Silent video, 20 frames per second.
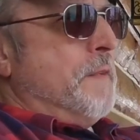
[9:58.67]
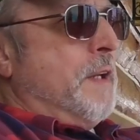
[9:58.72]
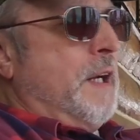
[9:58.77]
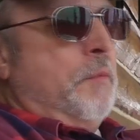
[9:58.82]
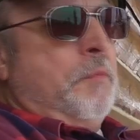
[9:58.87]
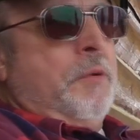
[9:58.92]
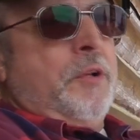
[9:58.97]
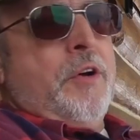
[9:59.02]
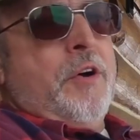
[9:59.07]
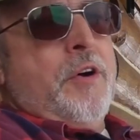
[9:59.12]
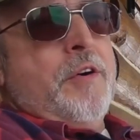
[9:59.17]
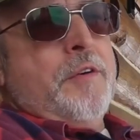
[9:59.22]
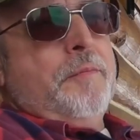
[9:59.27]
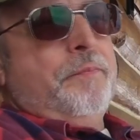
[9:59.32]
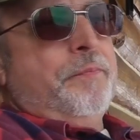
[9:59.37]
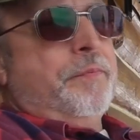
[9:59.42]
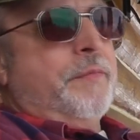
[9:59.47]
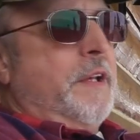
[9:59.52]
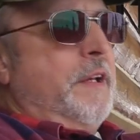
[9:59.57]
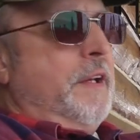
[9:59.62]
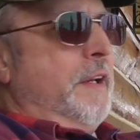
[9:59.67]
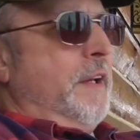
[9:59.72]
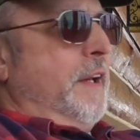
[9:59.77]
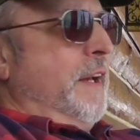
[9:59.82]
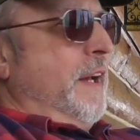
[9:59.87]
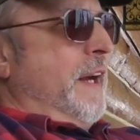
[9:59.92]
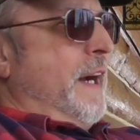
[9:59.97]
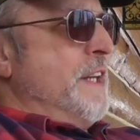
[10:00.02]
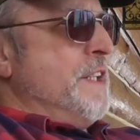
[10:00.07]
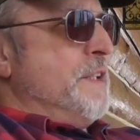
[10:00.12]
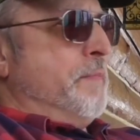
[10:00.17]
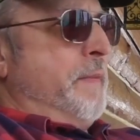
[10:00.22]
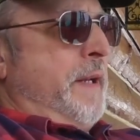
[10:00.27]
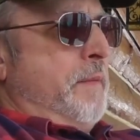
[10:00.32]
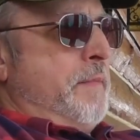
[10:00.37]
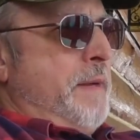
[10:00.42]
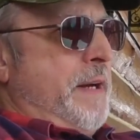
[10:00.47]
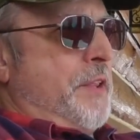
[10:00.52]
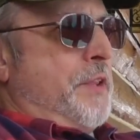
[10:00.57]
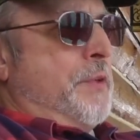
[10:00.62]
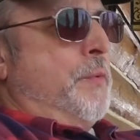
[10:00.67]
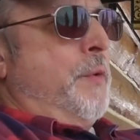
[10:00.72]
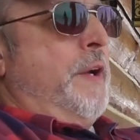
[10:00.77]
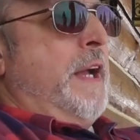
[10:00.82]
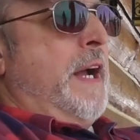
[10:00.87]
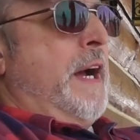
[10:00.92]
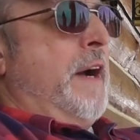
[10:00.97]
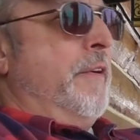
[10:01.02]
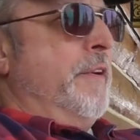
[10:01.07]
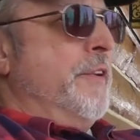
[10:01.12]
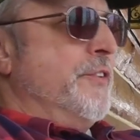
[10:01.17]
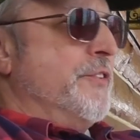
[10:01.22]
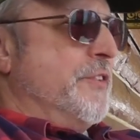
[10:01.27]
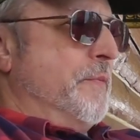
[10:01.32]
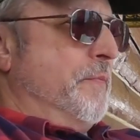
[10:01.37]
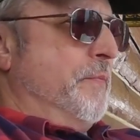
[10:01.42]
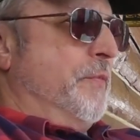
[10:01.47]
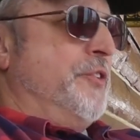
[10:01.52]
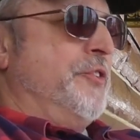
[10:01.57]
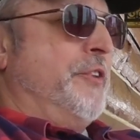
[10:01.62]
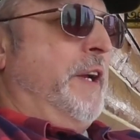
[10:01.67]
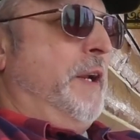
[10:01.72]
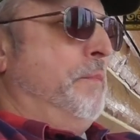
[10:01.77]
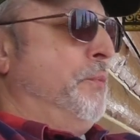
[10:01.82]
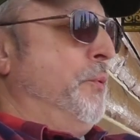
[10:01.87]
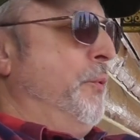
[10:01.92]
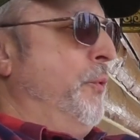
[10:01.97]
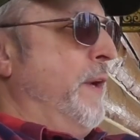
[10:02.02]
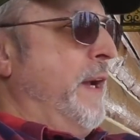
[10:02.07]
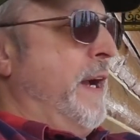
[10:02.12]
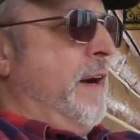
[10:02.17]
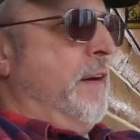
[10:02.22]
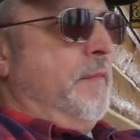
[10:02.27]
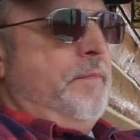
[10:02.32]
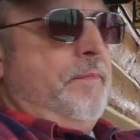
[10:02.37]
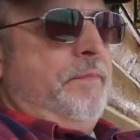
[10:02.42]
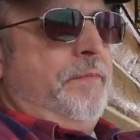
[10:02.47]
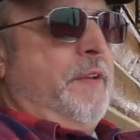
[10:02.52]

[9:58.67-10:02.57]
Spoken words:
come along. I spent about 3 hours trying to pull it out,